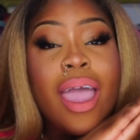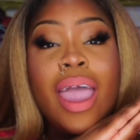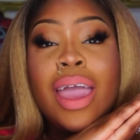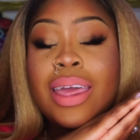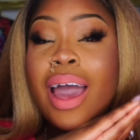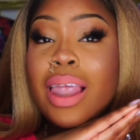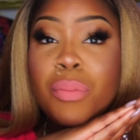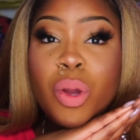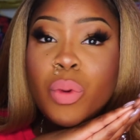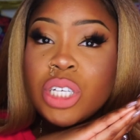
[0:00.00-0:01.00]
And yeah, let
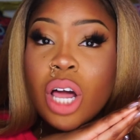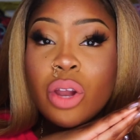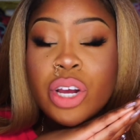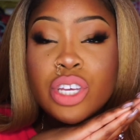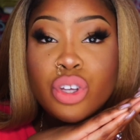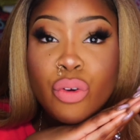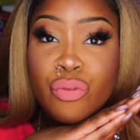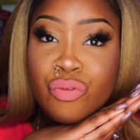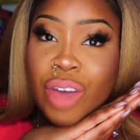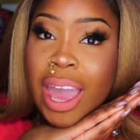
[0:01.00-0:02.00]
me know which color is your
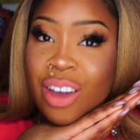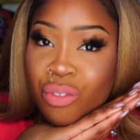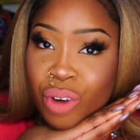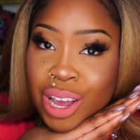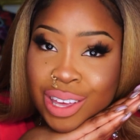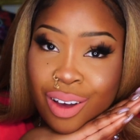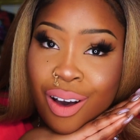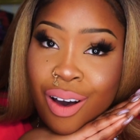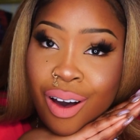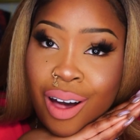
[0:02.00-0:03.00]
favorite,
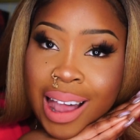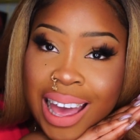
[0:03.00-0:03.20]
y'all.